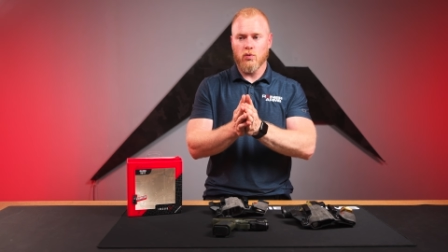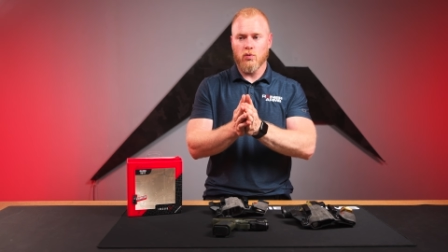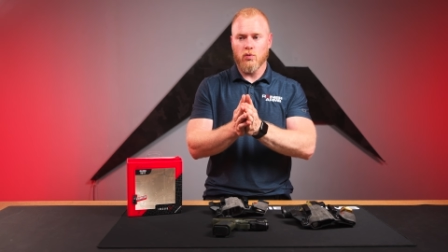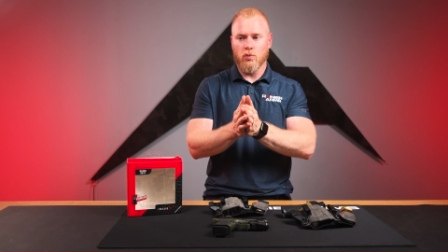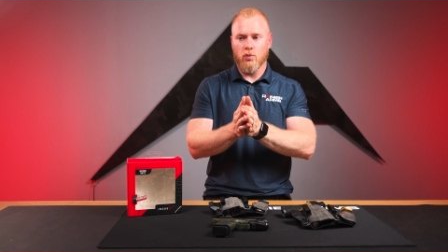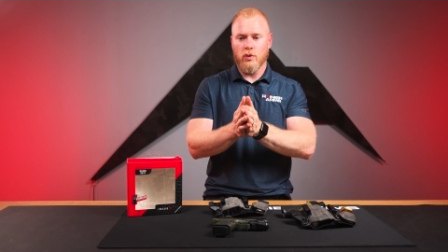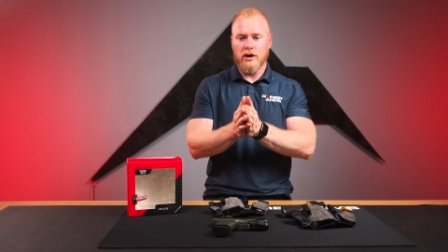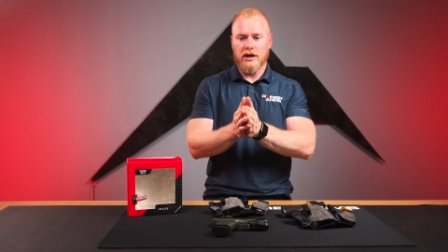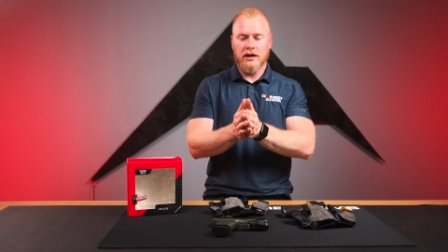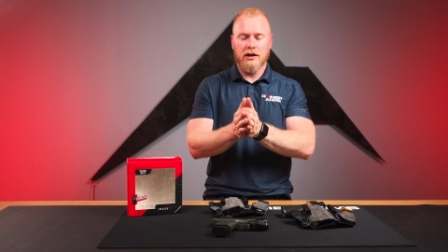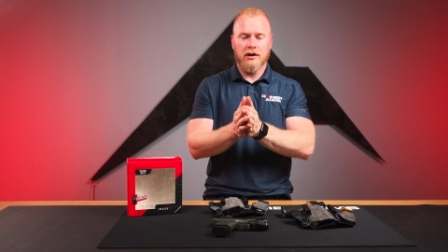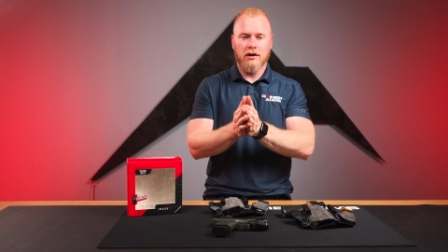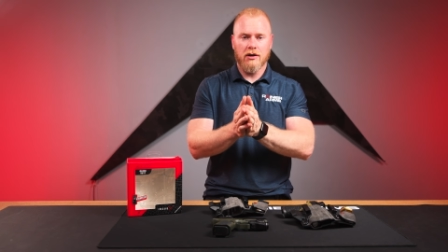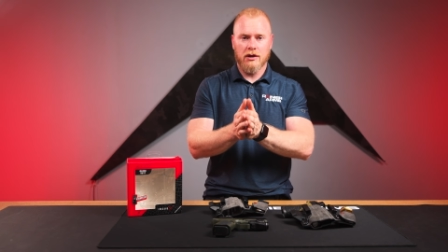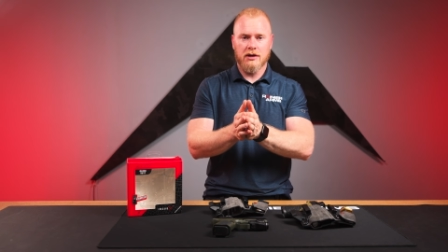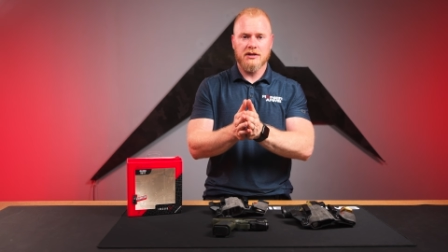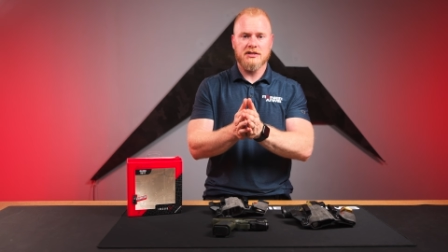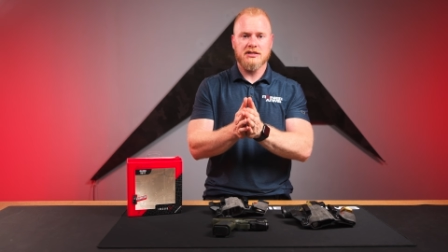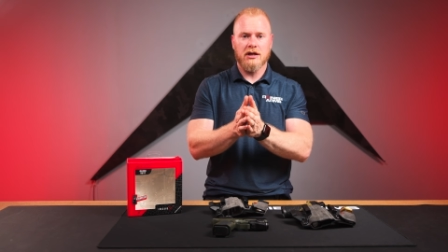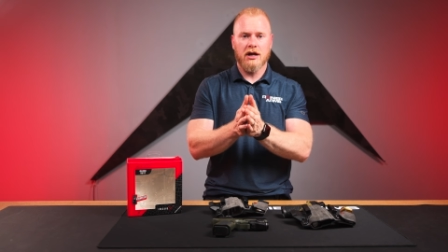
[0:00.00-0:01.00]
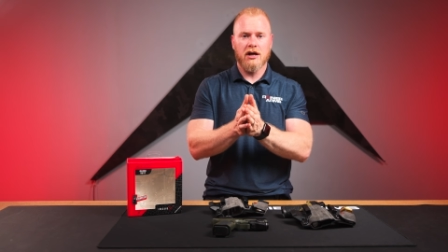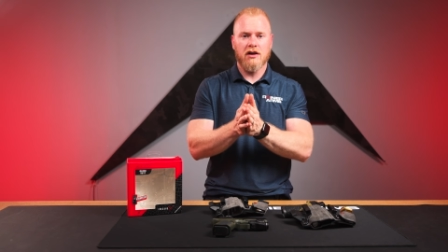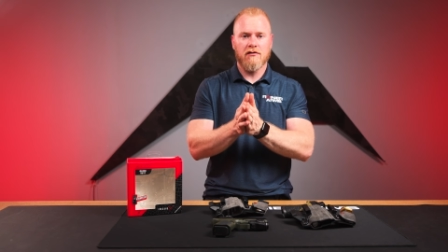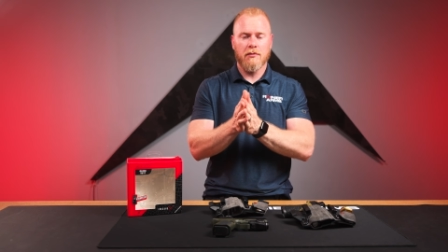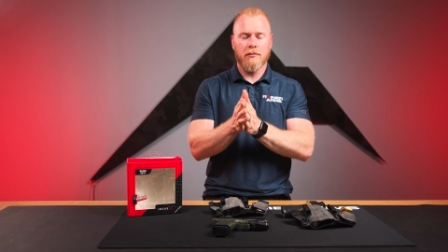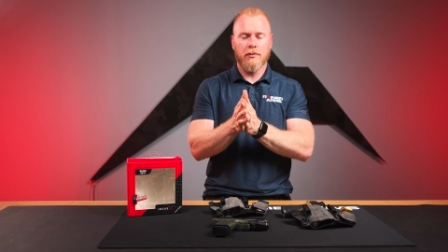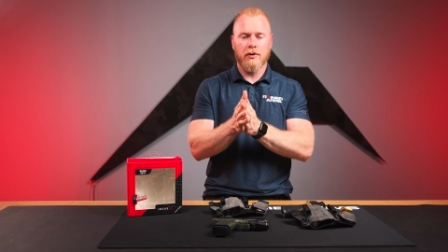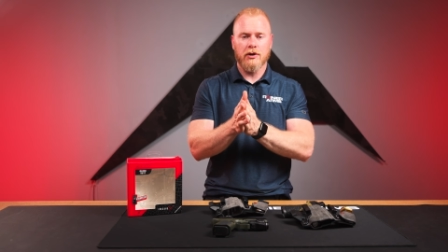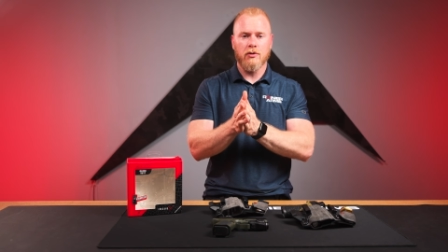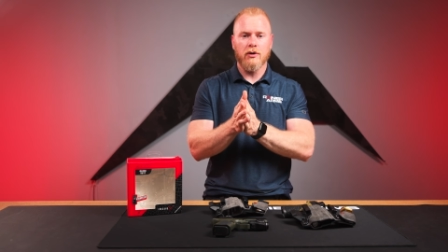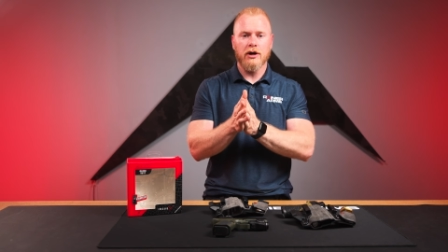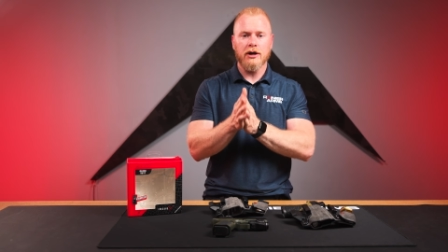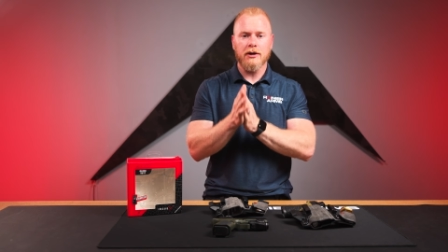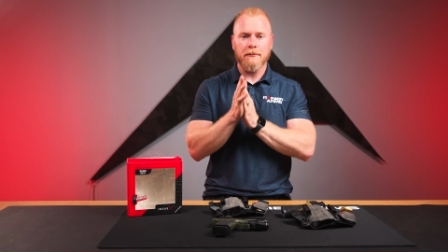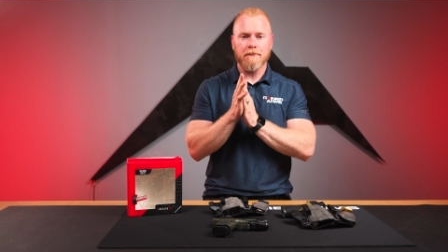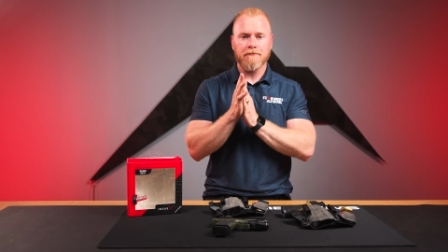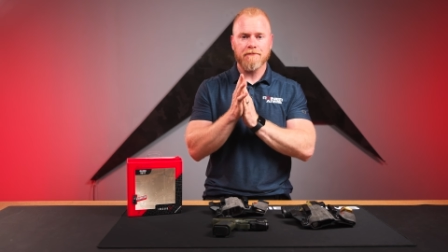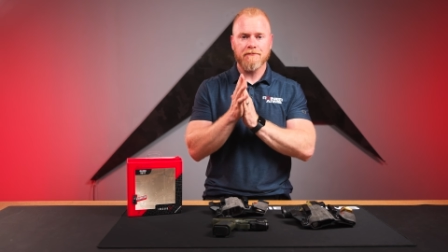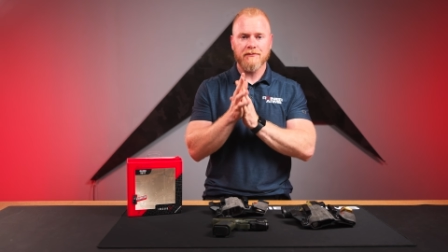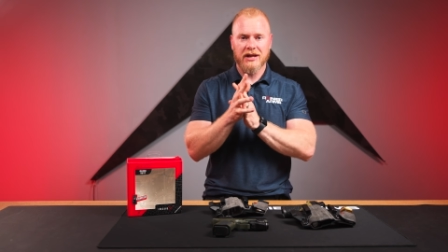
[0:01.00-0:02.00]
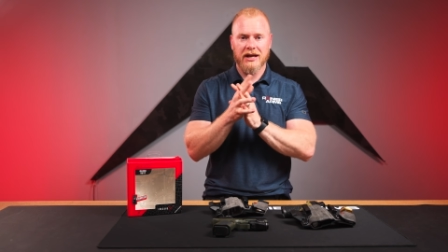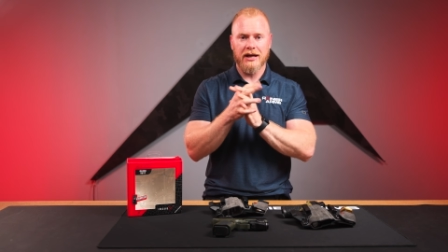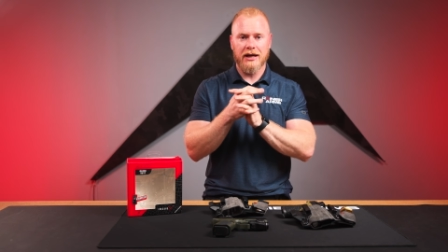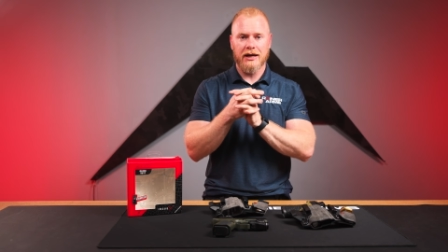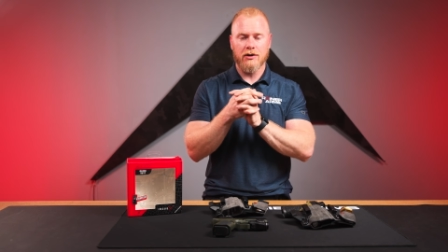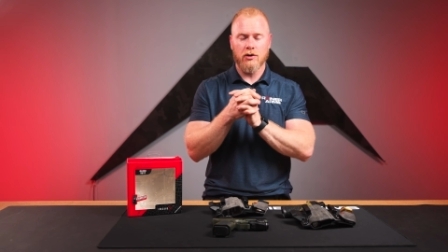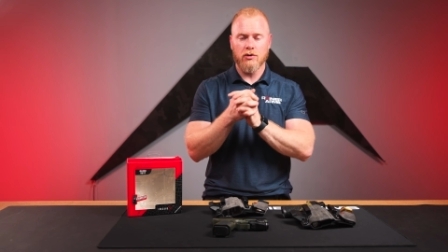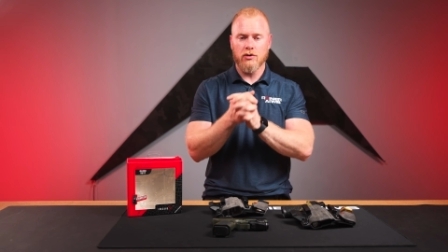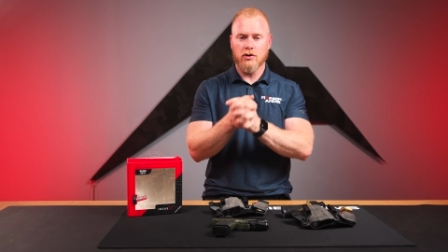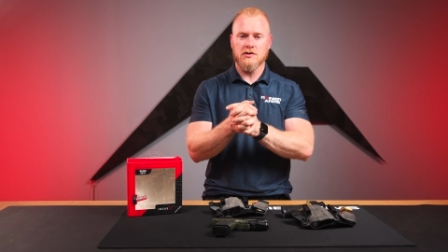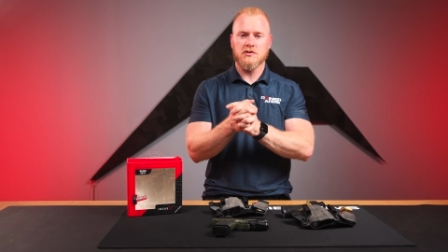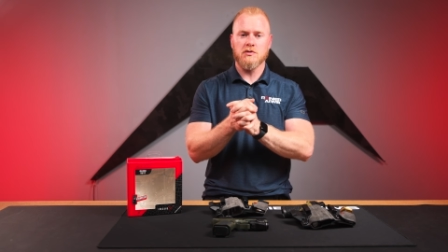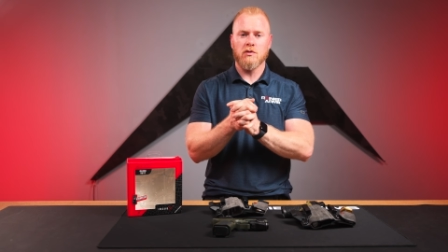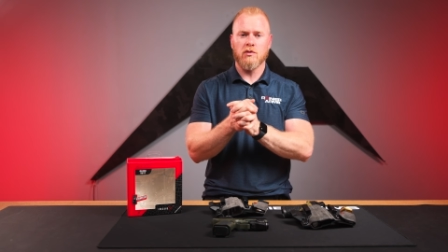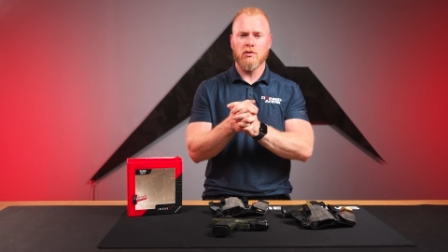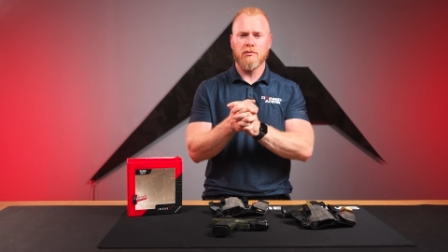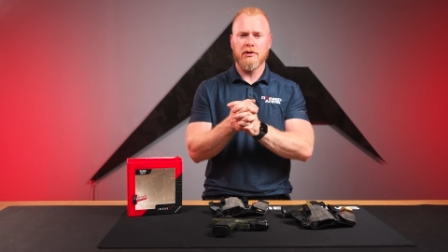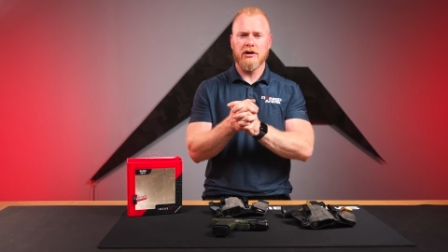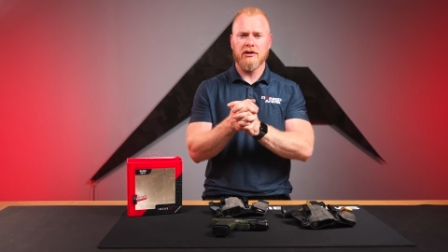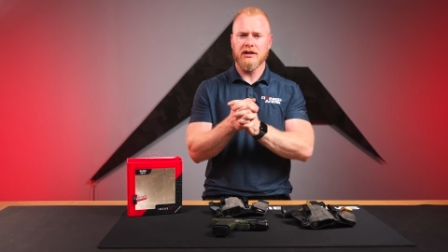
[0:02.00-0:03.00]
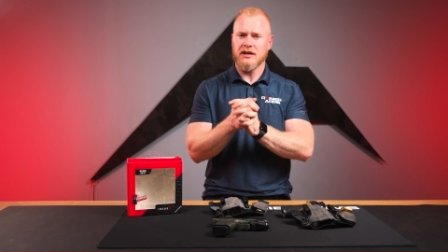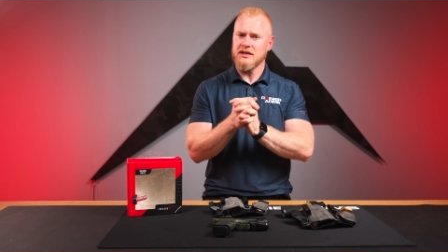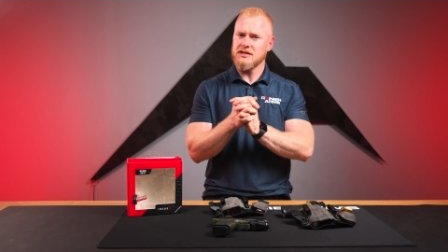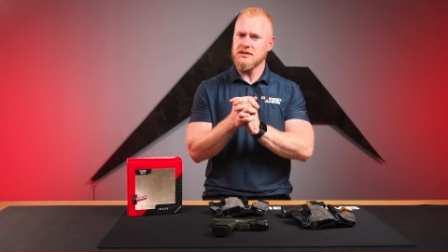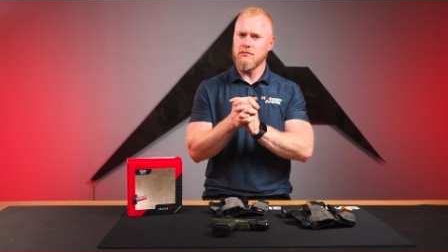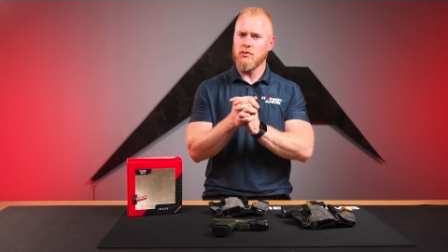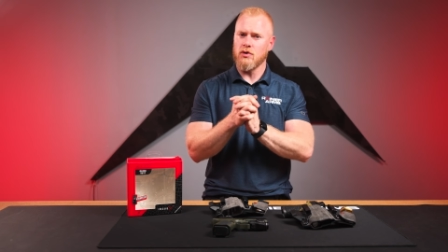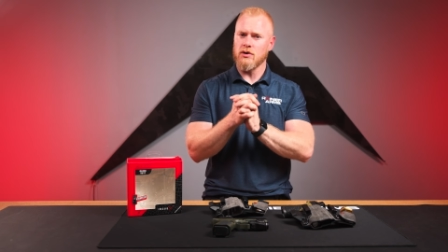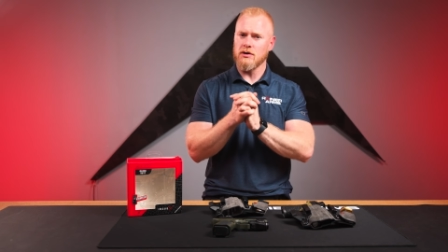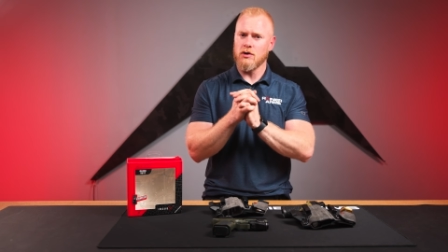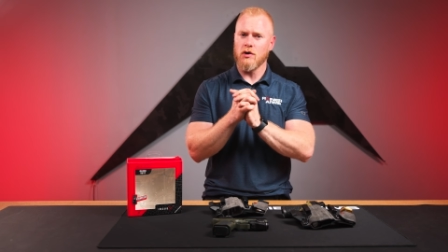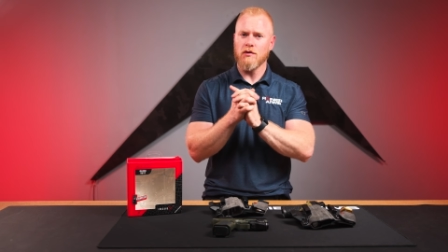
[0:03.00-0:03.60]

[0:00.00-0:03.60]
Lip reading: we are going to sell out of them pretty quick. And who knows when we'll be able to get some more.